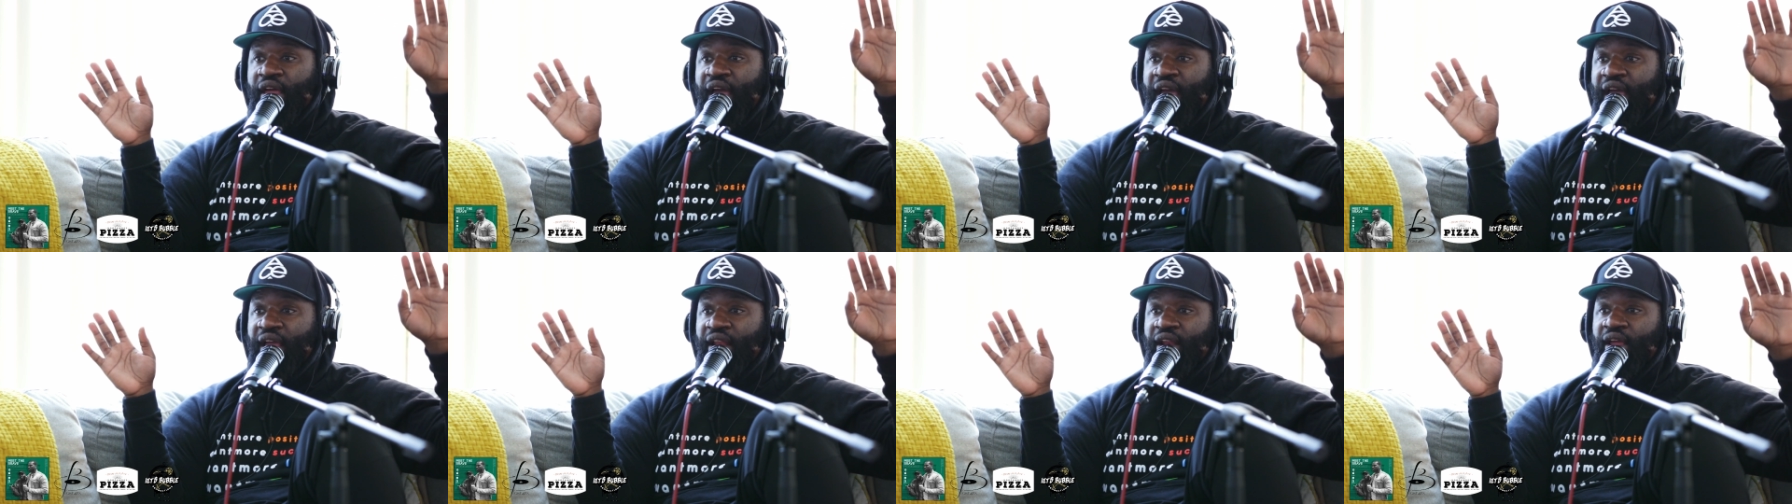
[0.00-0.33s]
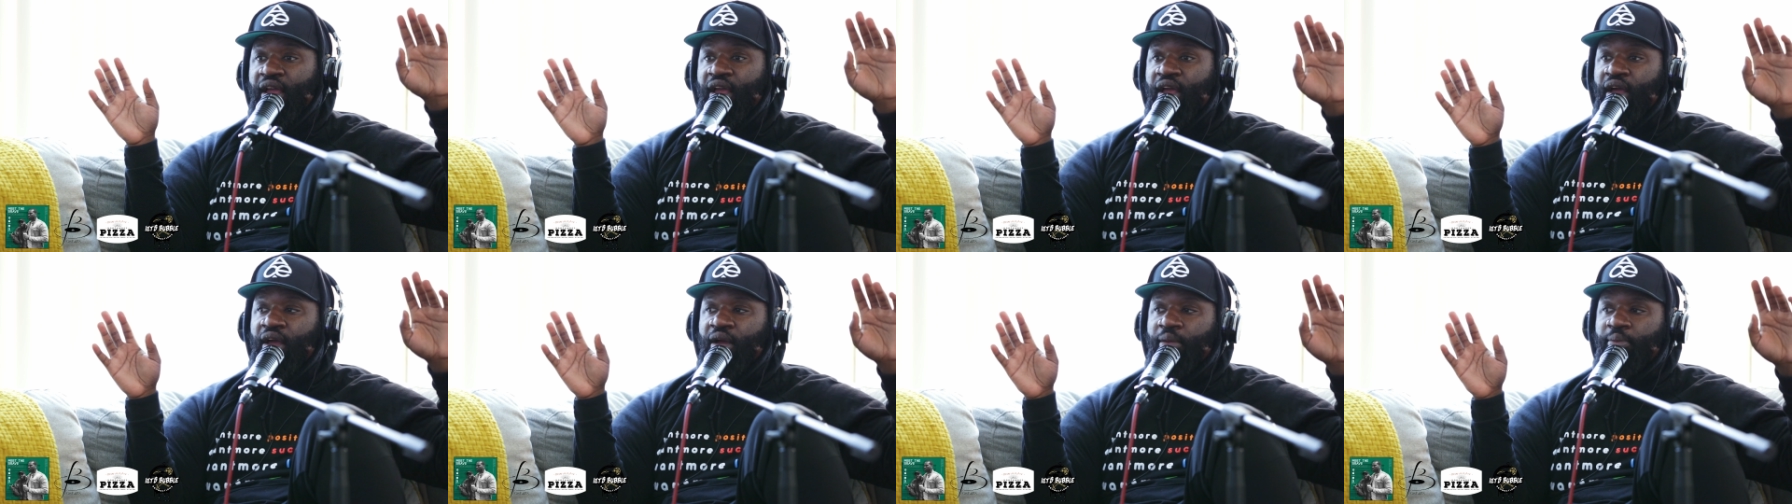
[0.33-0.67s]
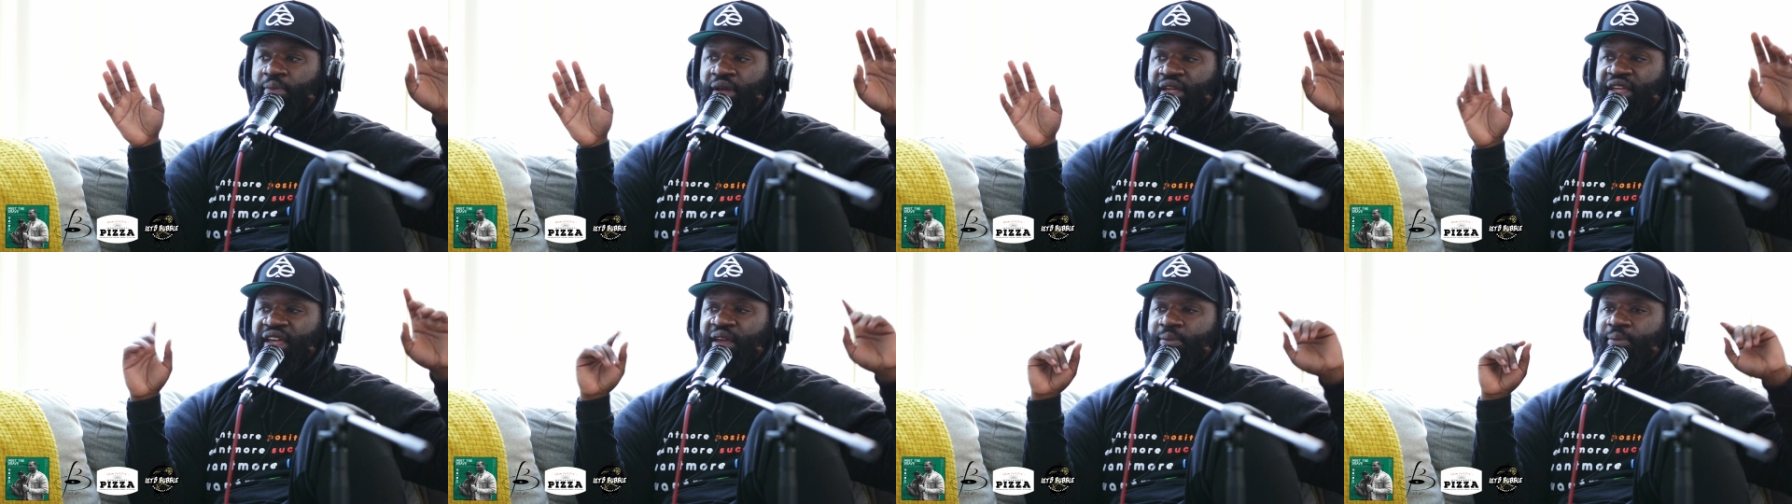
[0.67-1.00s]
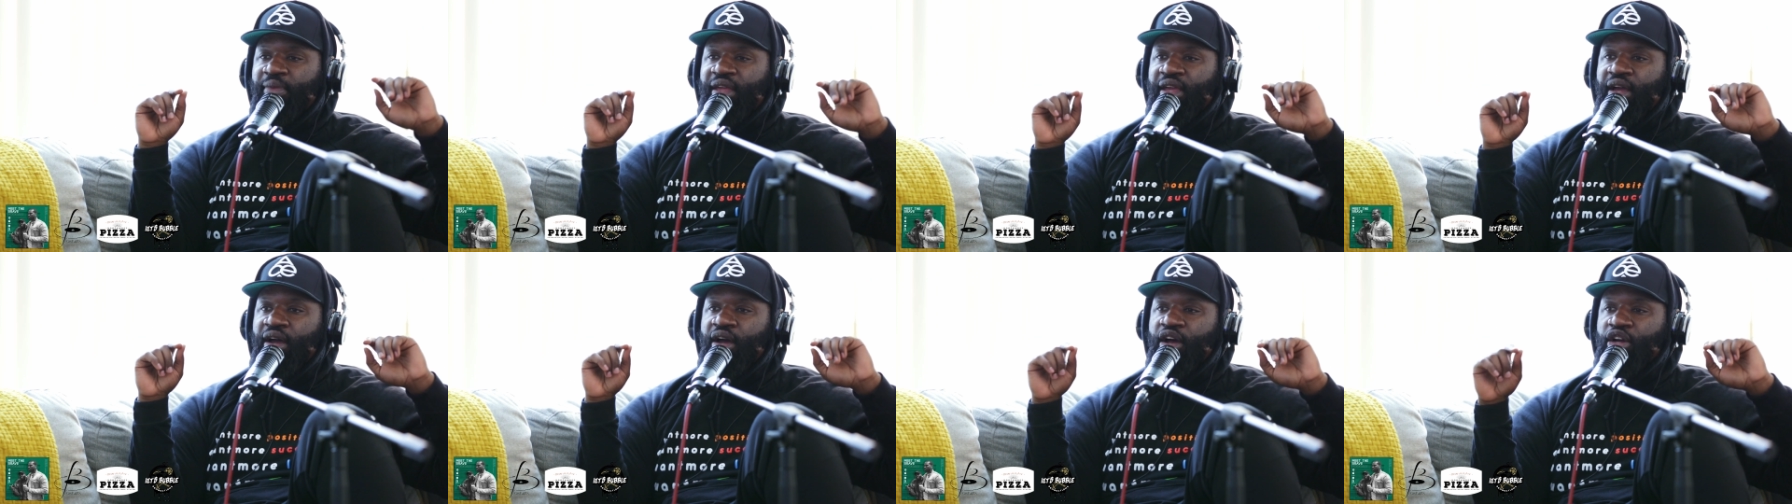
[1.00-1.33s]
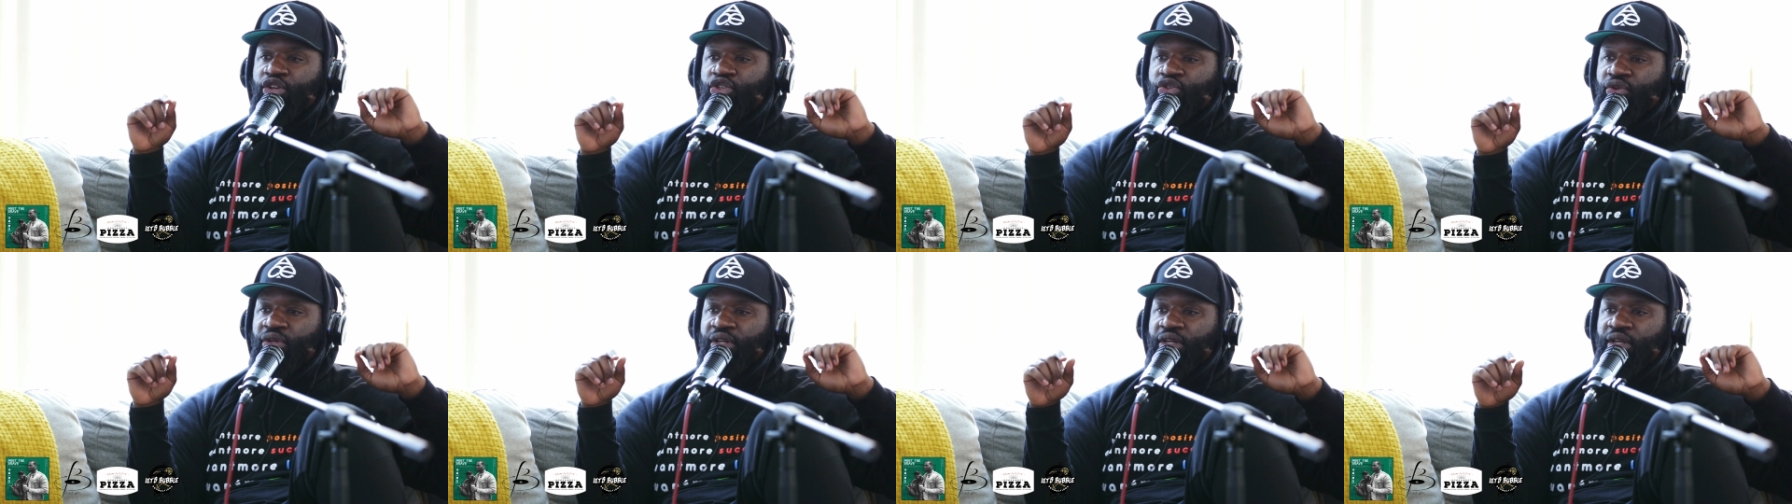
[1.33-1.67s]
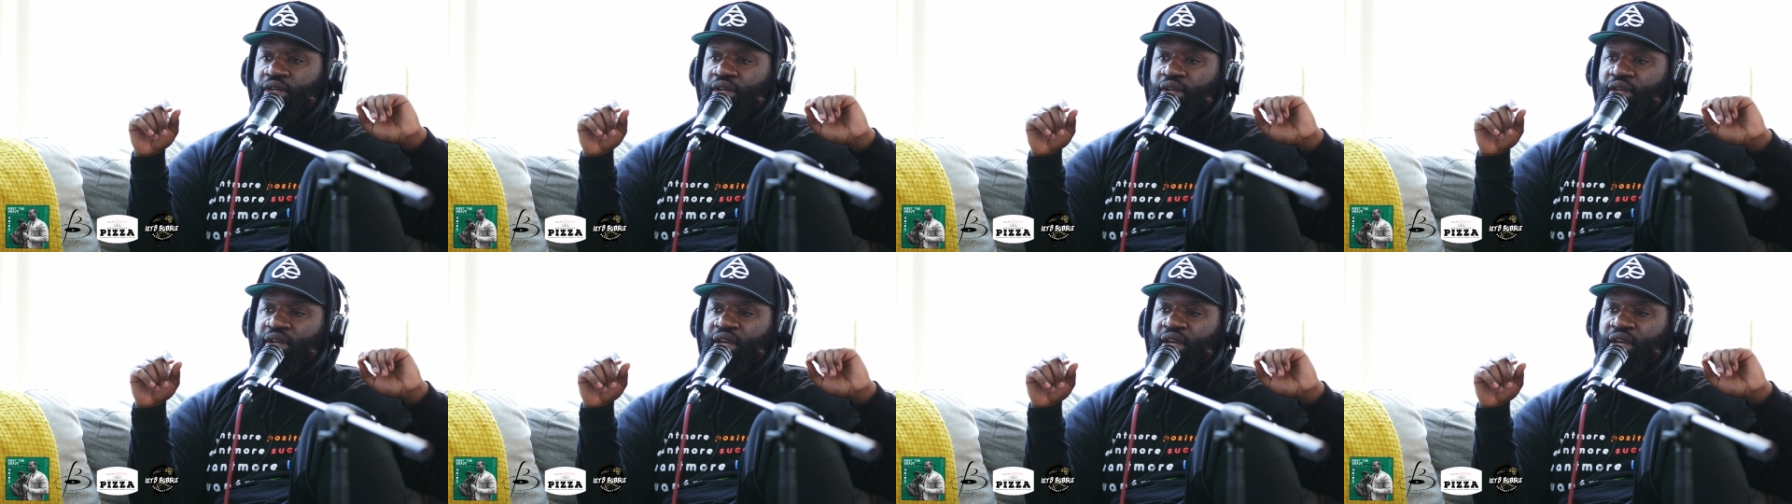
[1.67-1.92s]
that, but give me 100